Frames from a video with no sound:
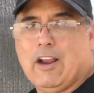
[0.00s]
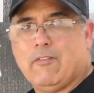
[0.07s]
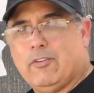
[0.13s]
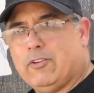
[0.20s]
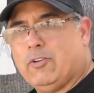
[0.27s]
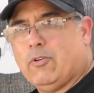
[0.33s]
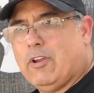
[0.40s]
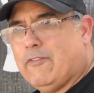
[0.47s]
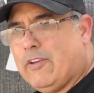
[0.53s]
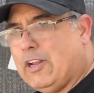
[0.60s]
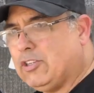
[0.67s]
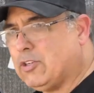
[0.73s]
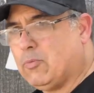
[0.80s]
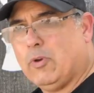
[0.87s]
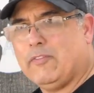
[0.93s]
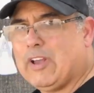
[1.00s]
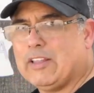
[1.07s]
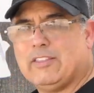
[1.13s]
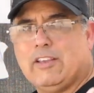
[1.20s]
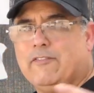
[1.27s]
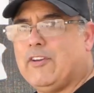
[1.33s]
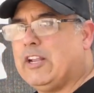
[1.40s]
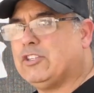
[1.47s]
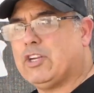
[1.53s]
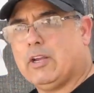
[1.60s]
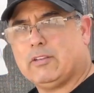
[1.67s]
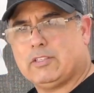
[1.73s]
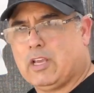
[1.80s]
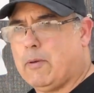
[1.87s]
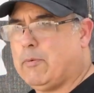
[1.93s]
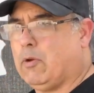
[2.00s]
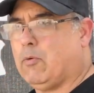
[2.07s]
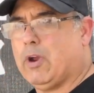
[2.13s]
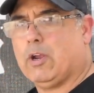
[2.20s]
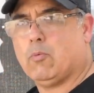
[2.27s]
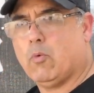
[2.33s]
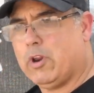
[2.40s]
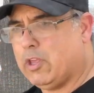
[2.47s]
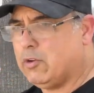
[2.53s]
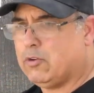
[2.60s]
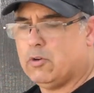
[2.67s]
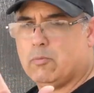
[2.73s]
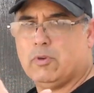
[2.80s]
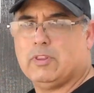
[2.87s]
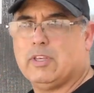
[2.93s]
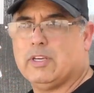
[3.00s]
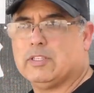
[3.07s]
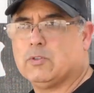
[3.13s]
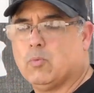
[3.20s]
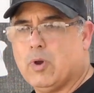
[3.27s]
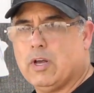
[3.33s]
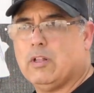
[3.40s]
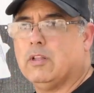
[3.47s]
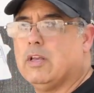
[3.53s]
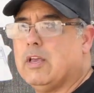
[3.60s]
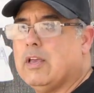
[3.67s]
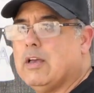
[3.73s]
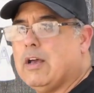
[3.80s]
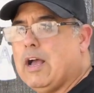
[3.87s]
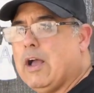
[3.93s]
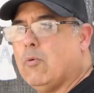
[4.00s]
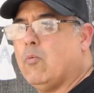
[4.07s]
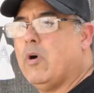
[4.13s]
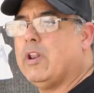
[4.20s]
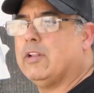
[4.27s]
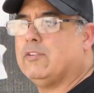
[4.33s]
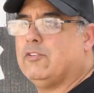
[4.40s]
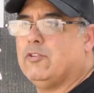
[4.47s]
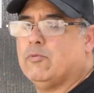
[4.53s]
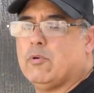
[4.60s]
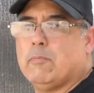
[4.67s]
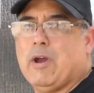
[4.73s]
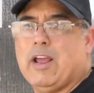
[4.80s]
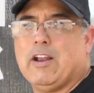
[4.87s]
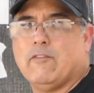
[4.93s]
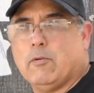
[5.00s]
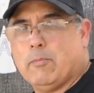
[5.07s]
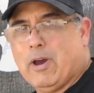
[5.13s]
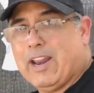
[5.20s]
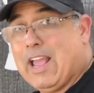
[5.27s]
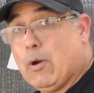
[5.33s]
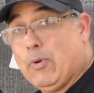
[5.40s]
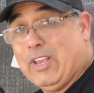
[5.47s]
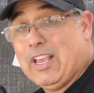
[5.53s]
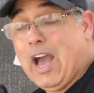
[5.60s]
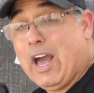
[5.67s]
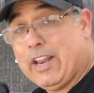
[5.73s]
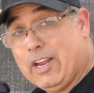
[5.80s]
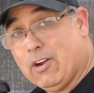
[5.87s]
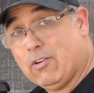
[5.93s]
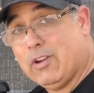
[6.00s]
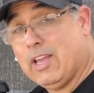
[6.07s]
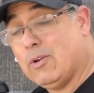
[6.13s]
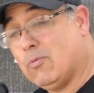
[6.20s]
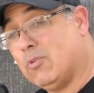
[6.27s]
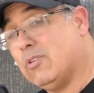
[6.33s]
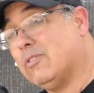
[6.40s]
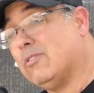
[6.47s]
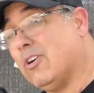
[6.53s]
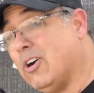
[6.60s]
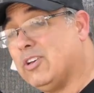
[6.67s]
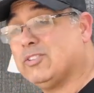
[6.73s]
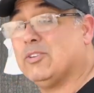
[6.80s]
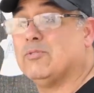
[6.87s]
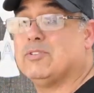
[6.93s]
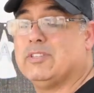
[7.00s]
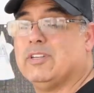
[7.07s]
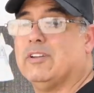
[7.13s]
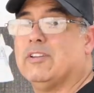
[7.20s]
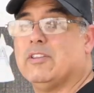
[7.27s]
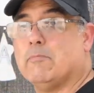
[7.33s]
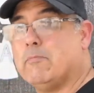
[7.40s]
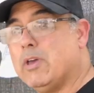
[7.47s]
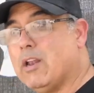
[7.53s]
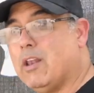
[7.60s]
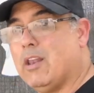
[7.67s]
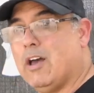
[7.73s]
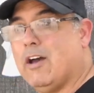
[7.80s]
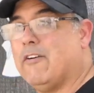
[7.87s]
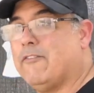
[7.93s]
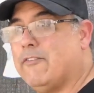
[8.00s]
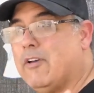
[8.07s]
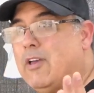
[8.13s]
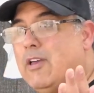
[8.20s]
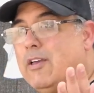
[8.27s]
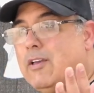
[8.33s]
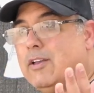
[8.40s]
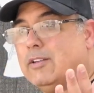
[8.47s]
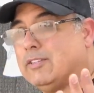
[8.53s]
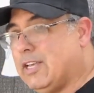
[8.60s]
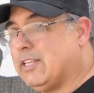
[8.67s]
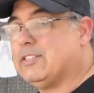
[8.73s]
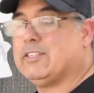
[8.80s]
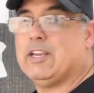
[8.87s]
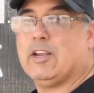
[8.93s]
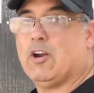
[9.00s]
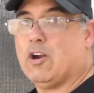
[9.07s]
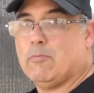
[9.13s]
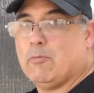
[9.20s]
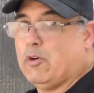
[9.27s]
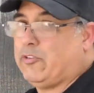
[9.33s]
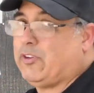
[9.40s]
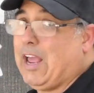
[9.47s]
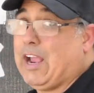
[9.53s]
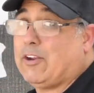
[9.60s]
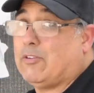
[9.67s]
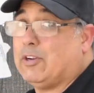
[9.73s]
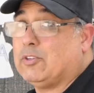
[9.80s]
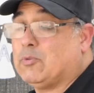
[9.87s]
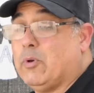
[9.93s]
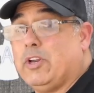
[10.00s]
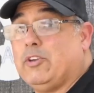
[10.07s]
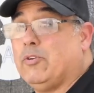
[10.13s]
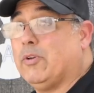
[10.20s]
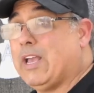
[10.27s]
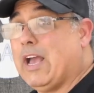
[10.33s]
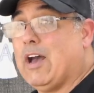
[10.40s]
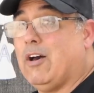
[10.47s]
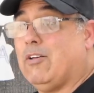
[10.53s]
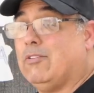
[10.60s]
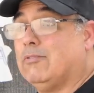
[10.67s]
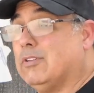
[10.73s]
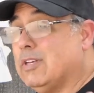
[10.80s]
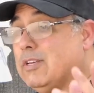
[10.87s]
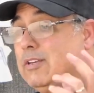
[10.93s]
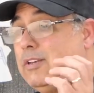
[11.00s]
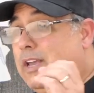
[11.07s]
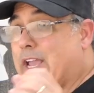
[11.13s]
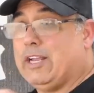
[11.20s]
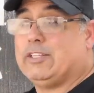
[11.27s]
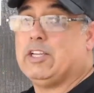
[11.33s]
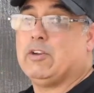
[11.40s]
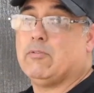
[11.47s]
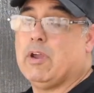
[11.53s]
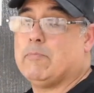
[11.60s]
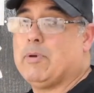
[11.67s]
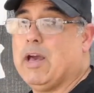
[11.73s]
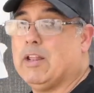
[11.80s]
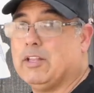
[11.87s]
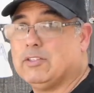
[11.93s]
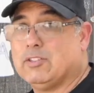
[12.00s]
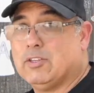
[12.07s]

Air Venturi Avenger? We've got the Avenge X coming, Rick. What are you doing with this? Well, I wanted to remind everybody how we got here. And we're also still in the middle of testing our most accurate 22 cal 18 grain pellet.